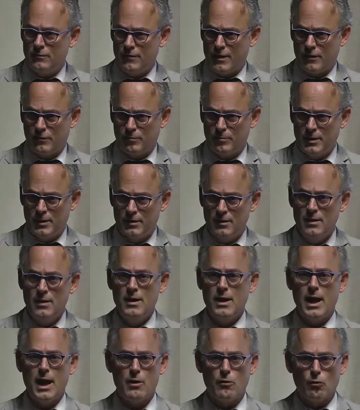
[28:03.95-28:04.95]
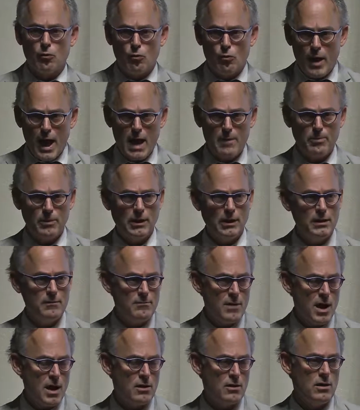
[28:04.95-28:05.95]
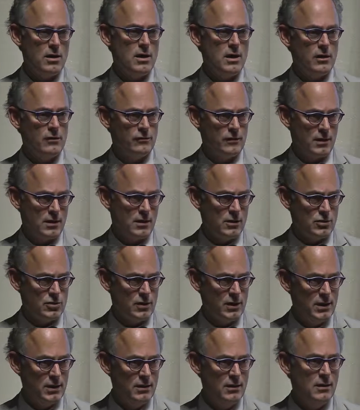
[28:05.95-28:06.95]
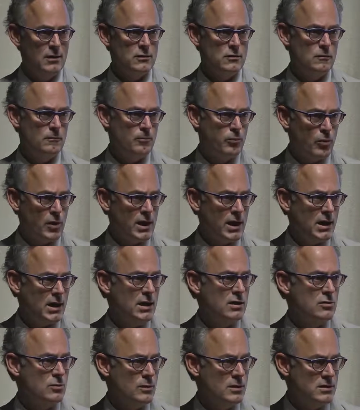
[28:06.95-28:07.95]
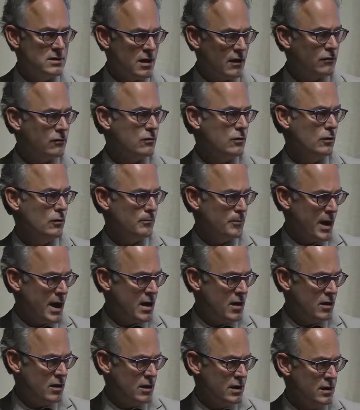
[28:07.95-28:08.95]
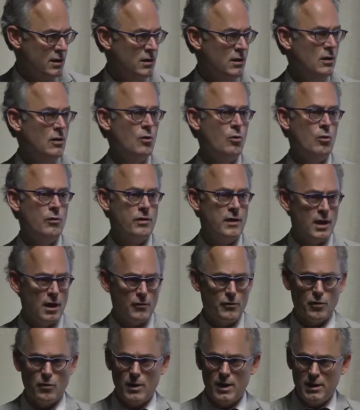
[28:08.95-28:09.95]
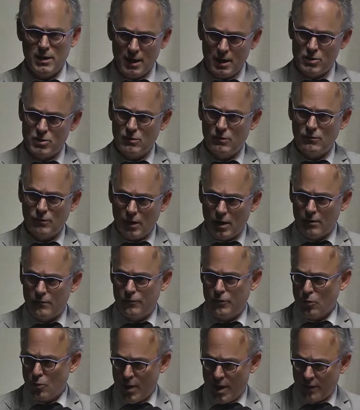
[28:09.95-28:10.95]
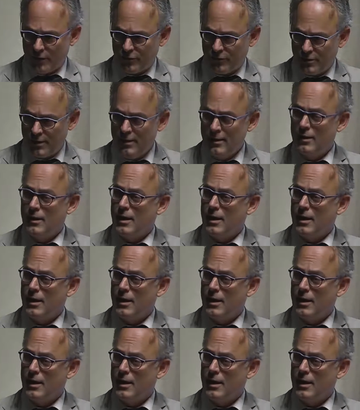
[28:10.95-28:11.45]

investment and rapidly modernize the country to bring it into industrial parity with the other great nations of the West.